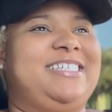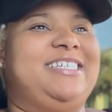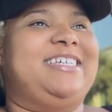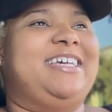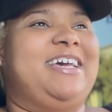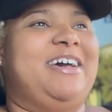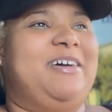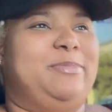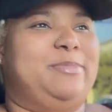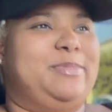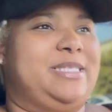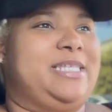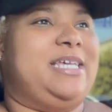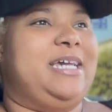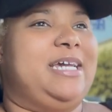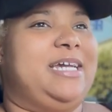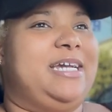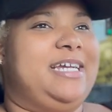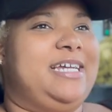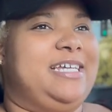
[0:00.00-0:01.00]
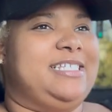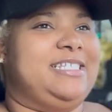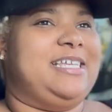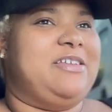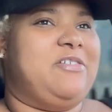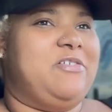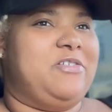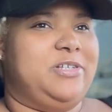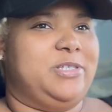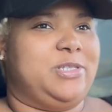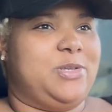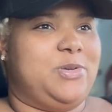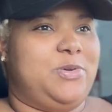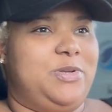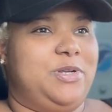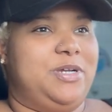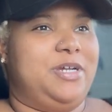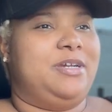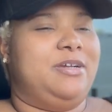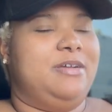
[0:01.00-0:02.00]
comes here, is get on a
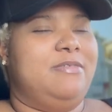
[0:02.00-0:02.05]
scooter.